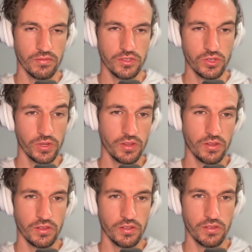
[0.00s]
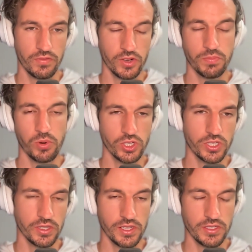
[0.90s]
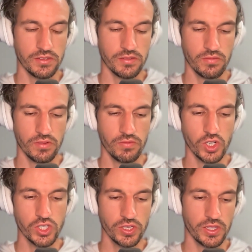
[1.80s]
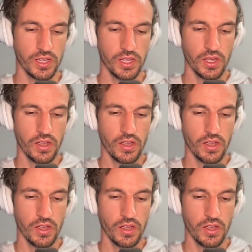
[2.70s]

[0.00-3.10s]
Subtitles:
doing the first portion, at least virtually.